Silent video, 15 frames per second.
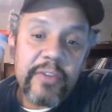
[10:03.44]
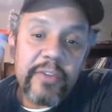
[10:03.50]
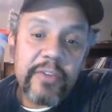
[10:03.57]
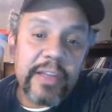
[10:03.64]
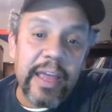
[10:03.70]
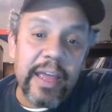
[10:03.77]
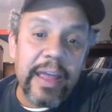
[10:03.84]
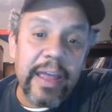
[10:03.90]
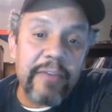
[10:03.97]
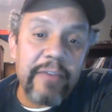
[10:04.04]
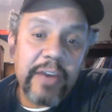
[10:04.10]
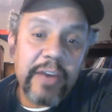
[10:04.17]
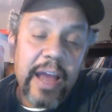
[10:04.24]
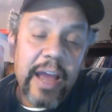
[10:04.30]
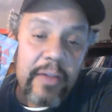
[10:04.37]
day, every
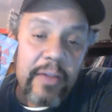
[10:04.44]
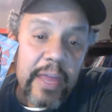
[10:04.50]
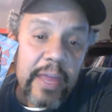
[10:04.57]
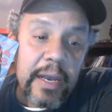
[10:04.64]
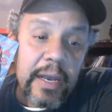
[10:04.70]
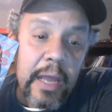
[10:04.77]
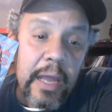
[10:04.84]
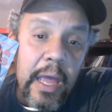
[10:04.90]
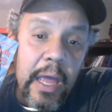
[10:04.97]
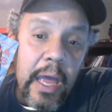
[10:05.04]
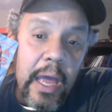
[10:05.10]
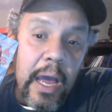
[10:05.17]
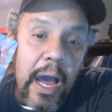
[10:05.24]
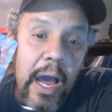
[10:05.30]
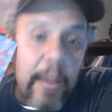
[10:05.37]
now and then.
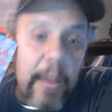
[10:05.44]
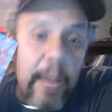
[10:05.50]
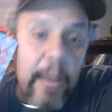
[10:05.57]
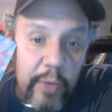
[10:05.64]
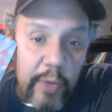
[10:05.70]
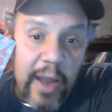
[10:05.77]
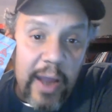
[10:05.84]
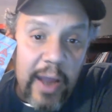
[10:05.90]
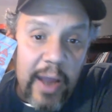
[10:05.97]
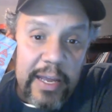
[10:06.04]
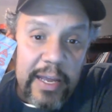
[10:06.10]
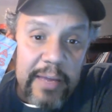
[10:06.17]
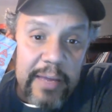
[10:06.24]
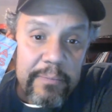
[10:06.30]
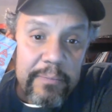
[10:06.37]
I'm rewriting
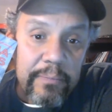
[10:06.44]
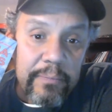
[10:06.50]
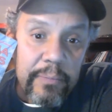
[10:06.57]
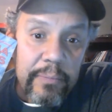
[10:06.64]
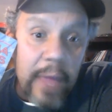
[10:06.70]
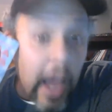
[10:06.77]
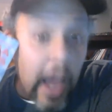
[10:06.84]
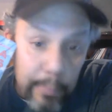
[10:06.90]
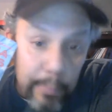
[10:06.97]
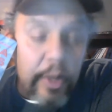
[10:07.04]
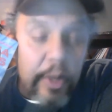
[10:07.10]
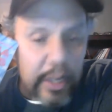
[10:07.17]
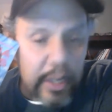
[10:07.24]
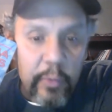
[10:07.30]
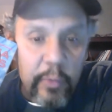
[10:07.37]
it. I'm
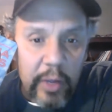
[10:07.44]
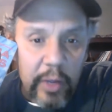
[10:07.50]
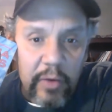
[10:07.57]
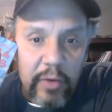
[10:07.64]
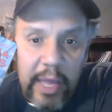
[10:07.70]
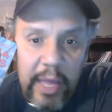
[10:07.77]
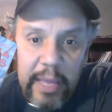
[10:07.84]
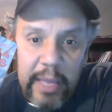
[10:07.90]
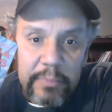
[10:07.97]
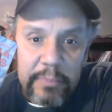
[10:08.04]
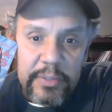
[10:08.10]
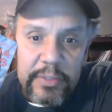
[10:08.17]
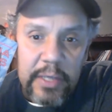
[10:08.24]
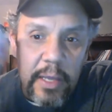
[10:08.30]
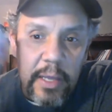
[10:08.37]
putting real
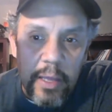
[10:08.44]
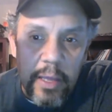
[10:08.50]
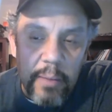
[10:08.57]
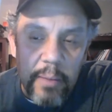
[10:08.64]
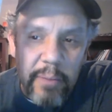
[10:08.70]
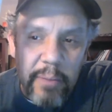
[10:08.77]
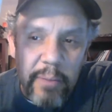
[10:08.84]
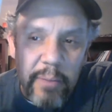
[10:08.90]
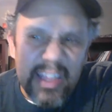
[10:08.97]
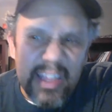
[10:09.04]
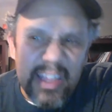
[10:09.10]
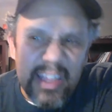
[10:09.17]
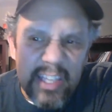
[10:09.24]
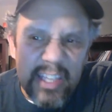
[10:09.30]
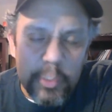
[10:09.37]
names. But get
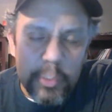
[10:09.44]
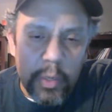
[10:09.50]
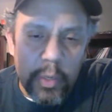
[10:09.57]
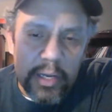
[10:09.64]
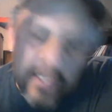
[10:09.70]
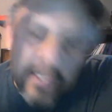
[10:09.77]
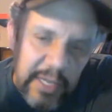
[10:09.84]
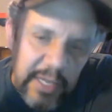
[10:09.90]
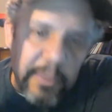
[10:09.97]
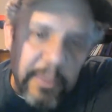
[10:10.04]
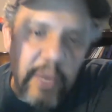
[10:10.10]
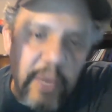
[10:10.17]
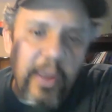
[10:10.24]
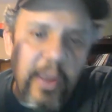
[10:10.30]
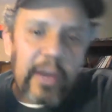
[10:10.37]
this one. It's going to be a
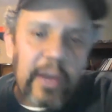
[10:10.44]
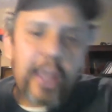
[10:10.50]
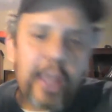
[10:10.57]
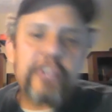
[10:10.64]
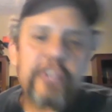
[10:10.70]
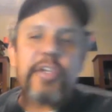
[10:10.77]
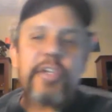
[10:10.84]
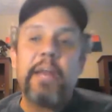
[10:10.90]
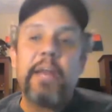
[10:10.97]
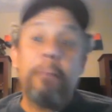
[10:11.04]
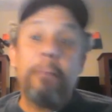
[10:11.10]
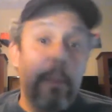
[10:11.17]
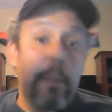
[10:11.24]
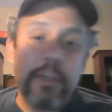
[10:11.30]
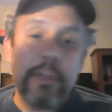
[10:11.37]
great collector's item,
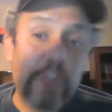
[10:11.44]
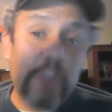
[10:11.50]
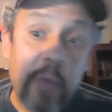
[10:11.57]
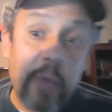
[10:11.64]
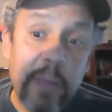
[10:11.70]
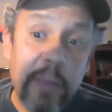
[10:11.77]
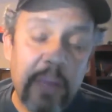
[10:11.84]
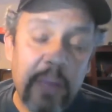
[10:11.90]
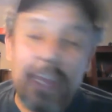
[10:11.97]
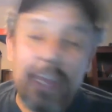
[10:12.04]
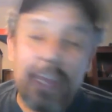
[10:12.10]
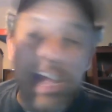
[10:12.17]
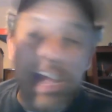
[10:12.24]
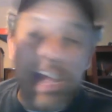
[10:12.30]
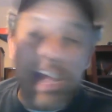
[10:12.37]
but it's a great read,
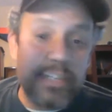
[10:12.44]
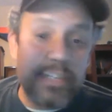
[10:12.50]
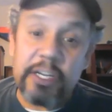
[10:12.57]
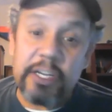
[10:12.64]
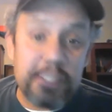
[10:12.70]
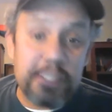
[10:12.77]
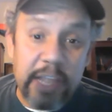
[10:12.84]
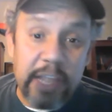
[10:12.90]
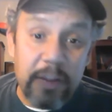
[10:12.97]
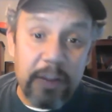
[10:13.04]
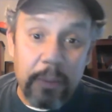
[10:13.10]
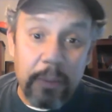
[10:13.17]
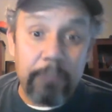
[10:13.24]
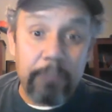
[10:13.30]
and it's going to scare the